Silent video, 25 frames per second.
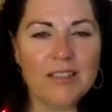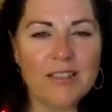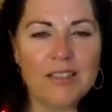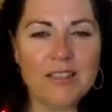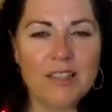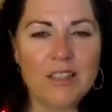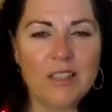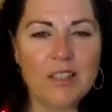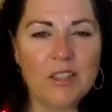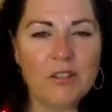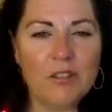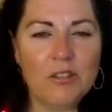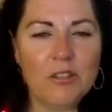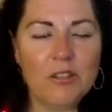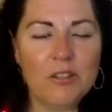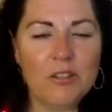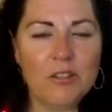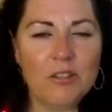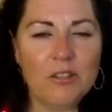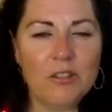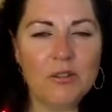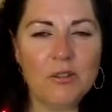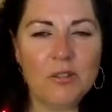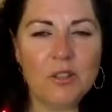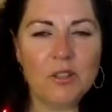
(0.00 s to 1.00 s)
this a year or
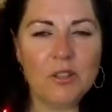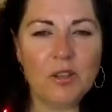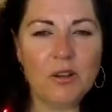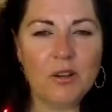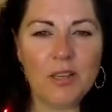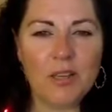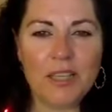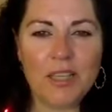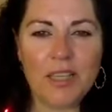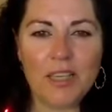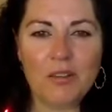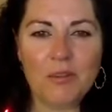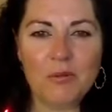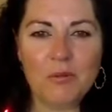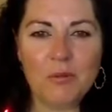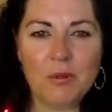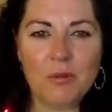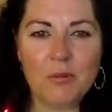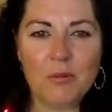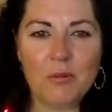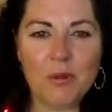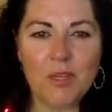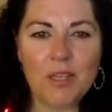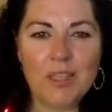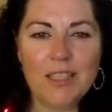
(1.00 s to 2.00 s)
two ago. I can't
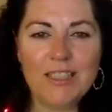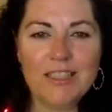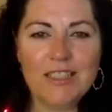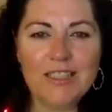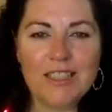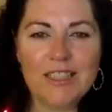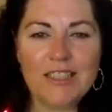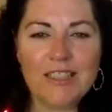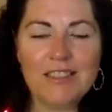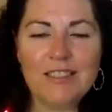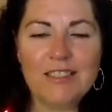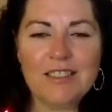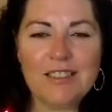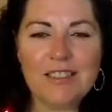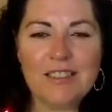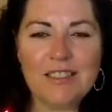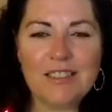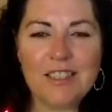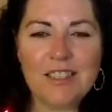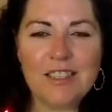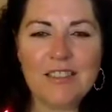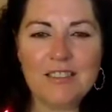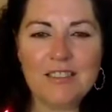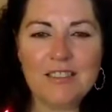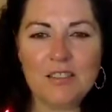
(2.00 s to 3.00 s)
remember. 'Tis the
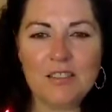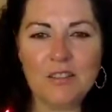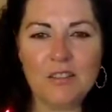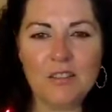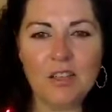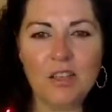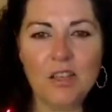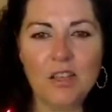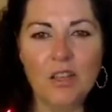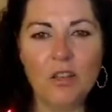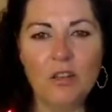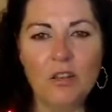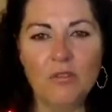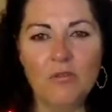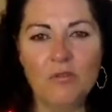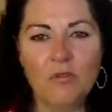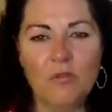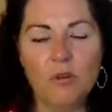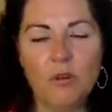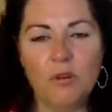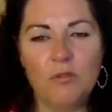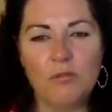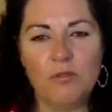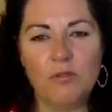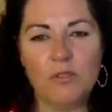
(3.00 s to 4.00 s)
season
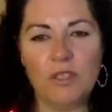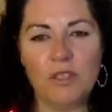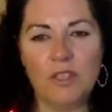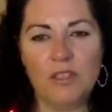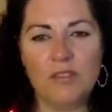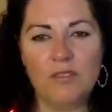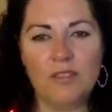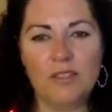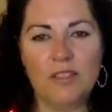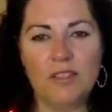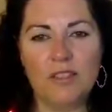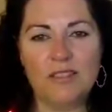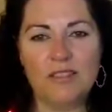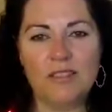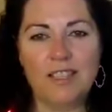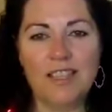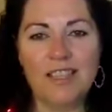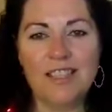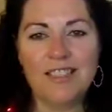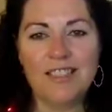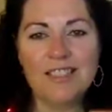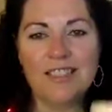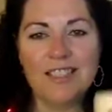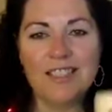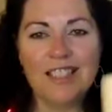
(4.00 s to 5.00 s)
for forgiveness.
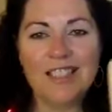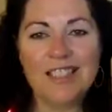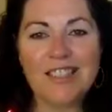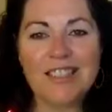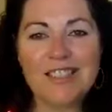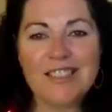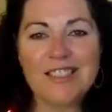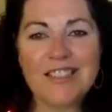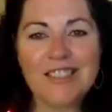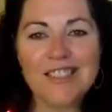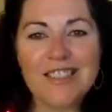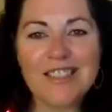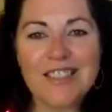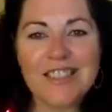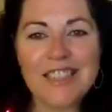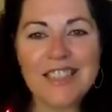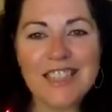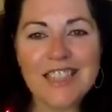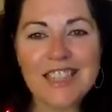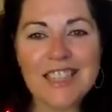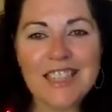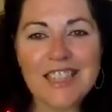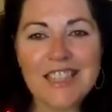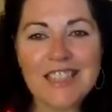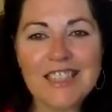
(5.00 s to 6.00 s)
'Tis the
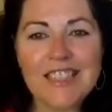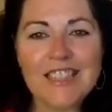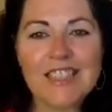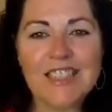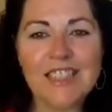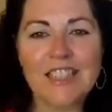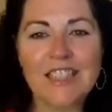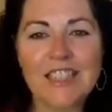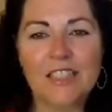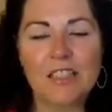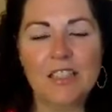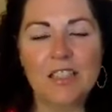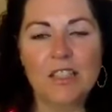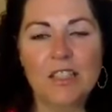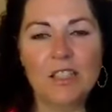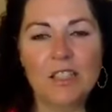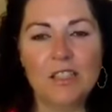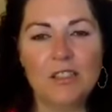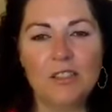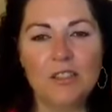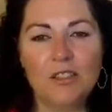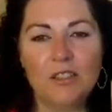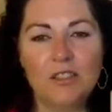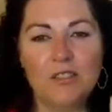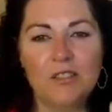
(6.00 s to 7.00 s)
season
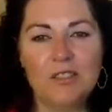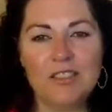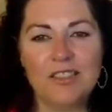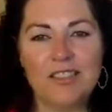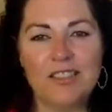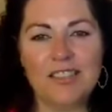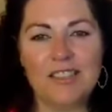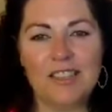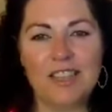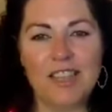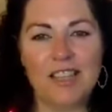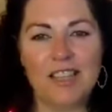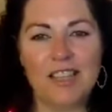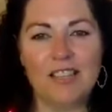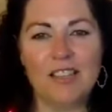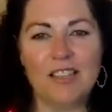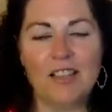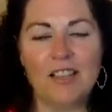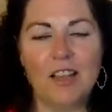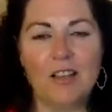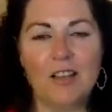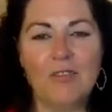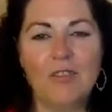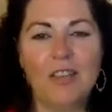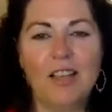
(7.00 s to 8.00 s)
to extend
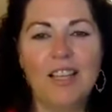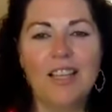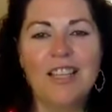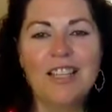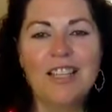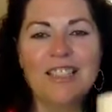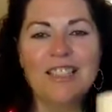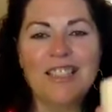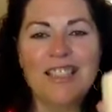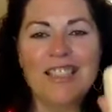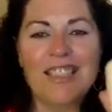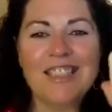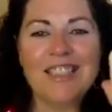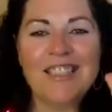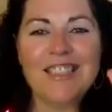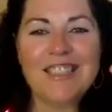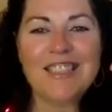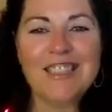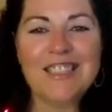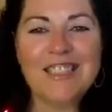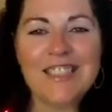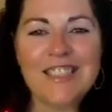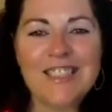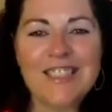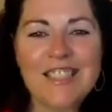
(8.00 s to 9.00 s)
love. 'Tis
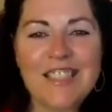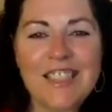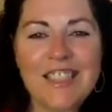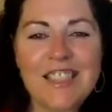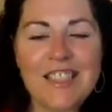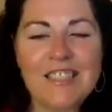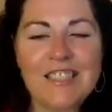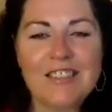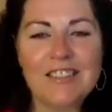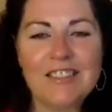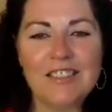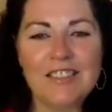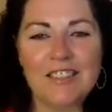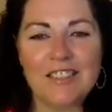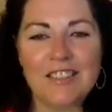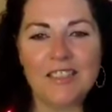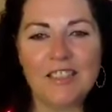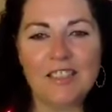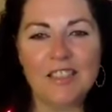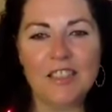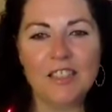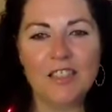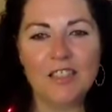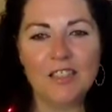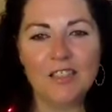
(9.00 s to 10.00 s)
the
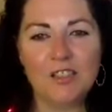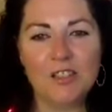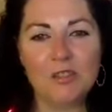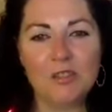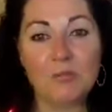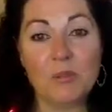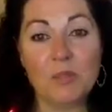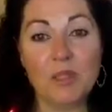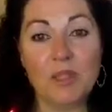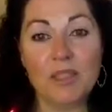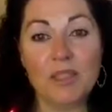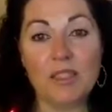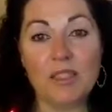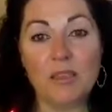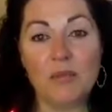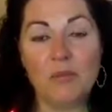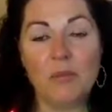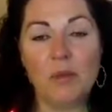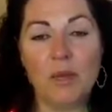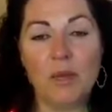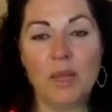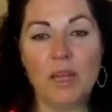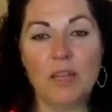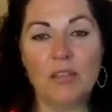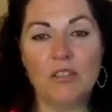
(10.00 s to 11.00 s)
season to be
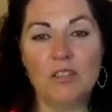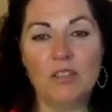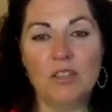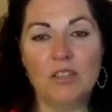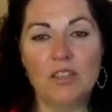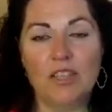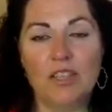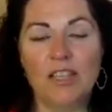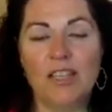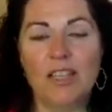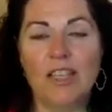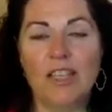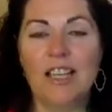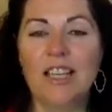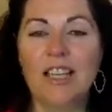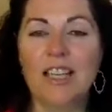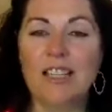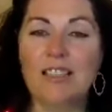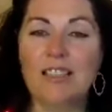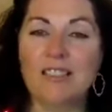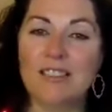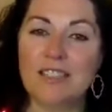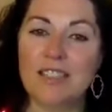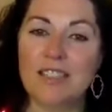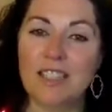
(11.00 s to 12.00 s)
compassionate.
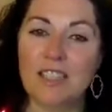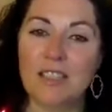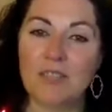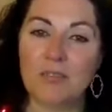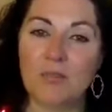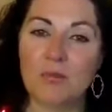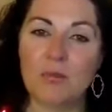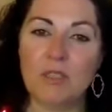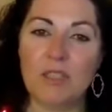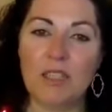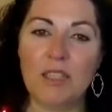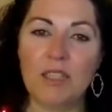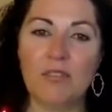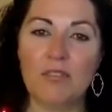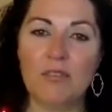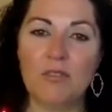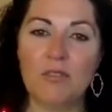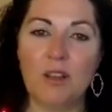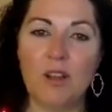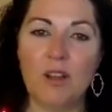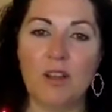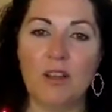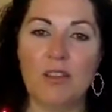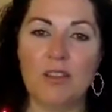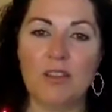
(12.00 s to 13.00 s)
It's the gift we give
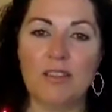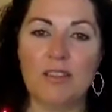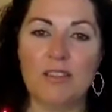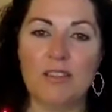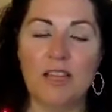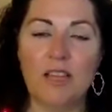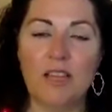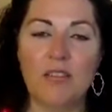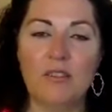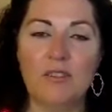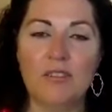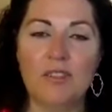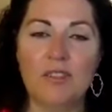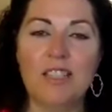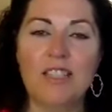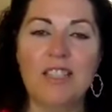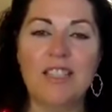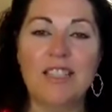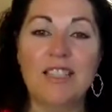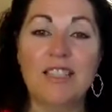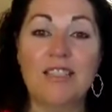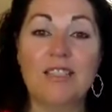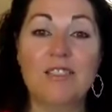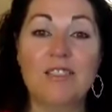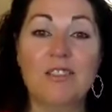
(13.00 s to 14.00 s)
ourselves.
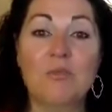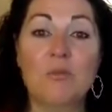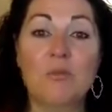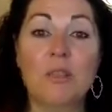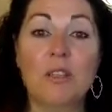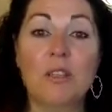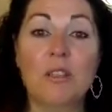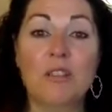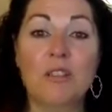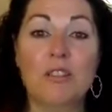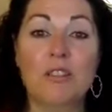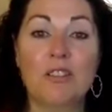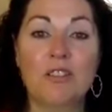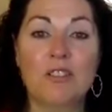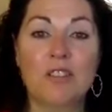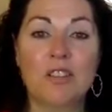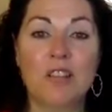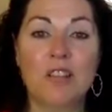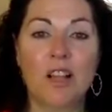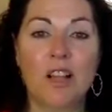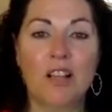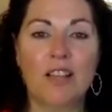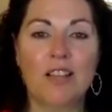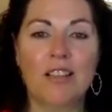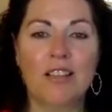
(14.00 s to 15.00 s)
It's sweeter than
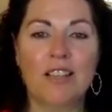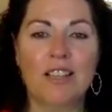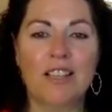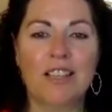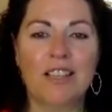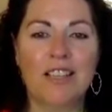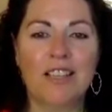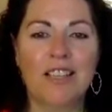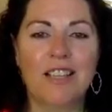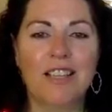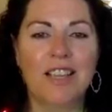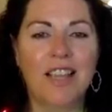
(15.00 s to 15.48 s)
chocolate,